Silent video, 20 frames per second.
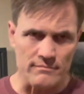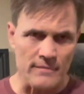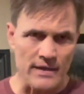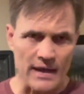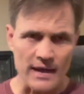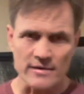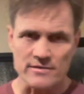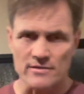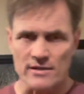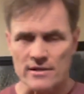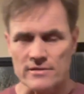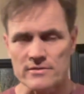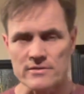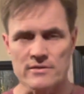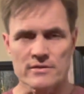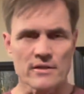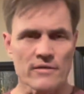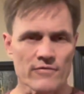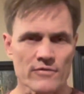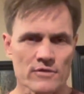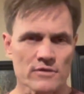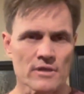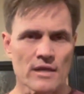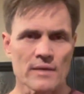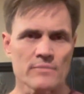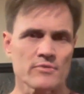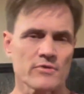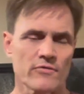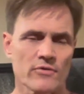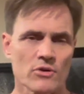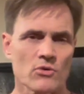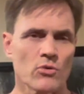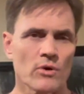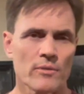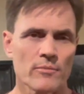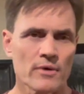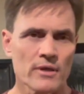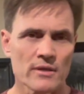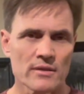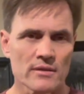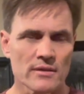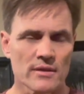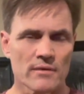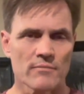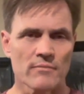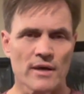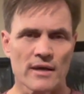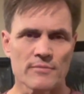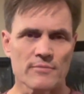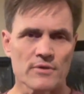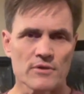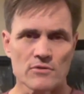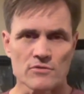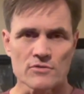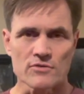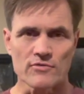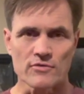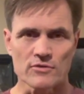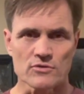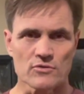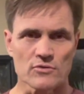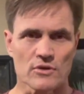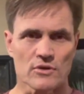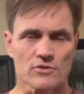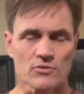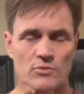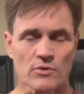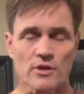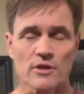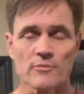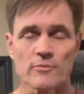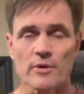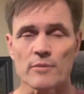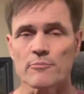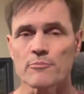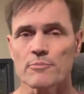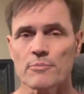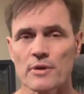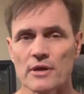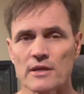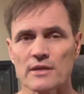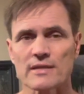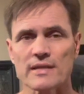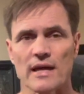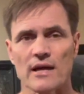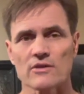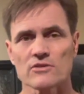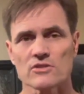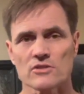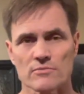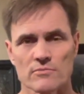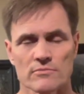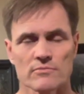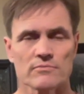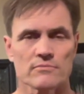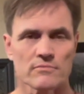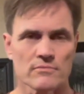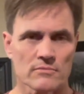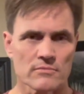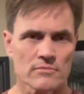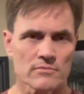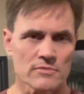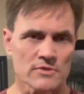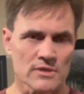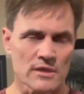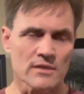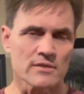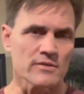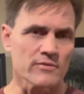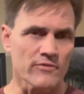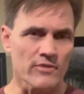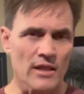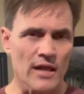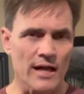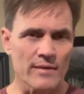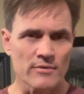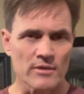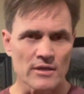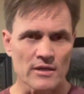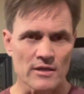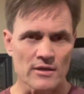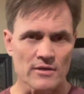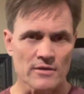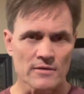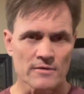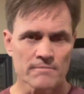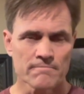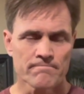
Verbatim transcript: access to different types of equipment that might be useful to us, we're going to be bringing down some sets of climbing gear.